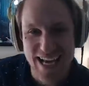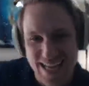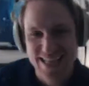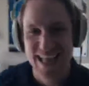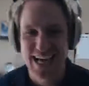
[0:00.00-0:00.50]

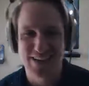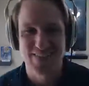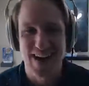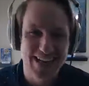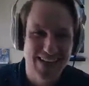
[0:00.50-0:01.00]
and like
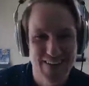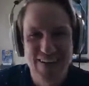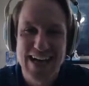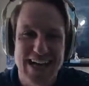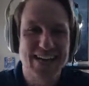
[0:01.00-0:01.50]
running
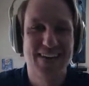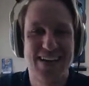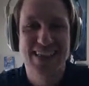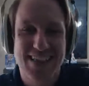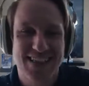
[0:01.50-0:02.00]
away
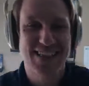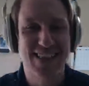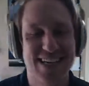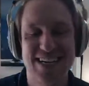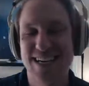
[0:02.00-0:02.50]
with
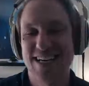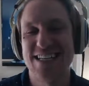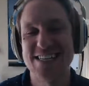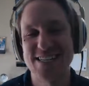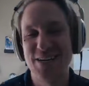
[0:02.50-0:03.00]
the
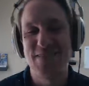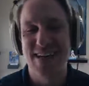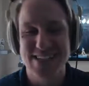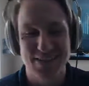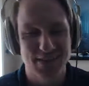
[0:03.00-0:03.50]
snowman
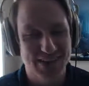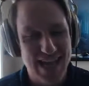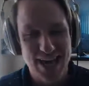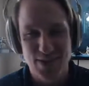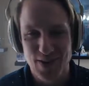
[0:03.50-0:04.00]
and stuff like
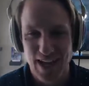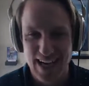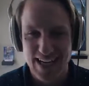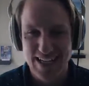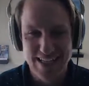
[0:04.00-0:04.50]
that. And they're
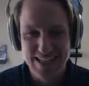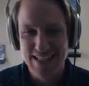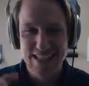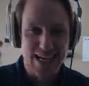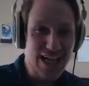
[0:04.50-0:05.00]
like,
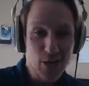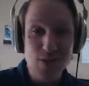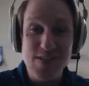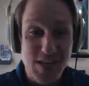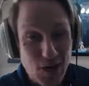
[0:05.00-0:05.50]
it
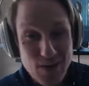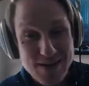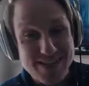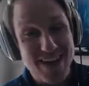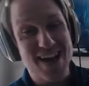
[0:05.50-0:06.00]
was
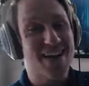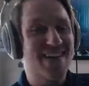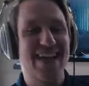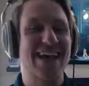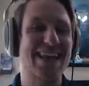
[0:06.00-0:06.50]
so-and-so.
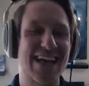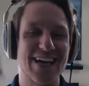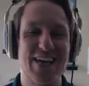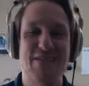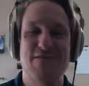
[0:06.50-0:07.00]
Like
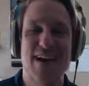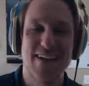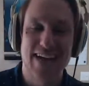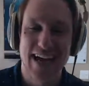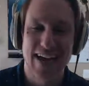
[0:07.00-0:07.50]
they
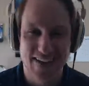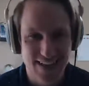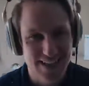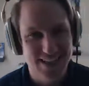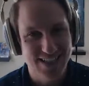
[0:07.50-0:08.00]
found out,
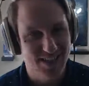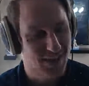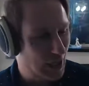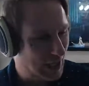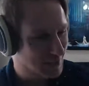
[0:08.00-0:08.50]
and so
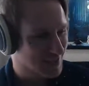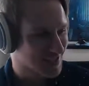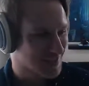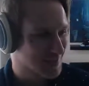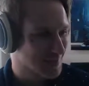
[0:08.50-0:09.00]
they're able
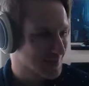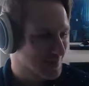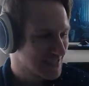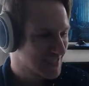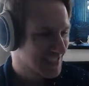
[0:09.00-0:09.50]
to
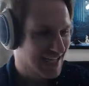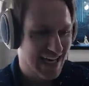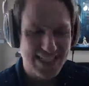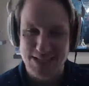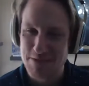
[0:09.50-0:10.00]

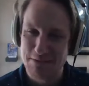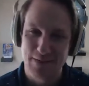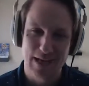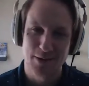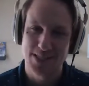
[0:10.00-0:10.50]
catch the people
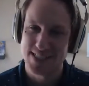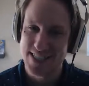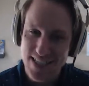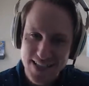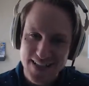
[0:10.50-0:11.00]
that were
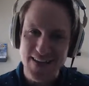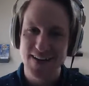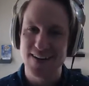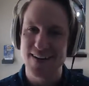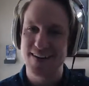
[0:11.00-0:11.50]
stealing
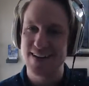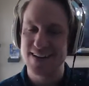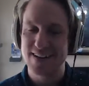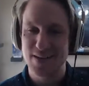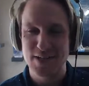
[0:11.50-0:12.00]
their
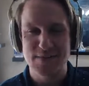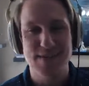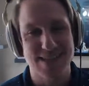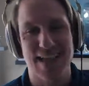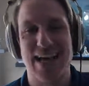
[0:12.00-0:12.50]

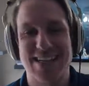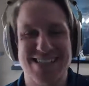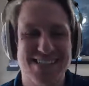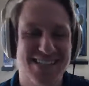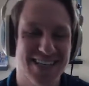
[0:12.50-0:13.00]
Christmas
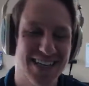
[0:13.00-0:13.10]
lights.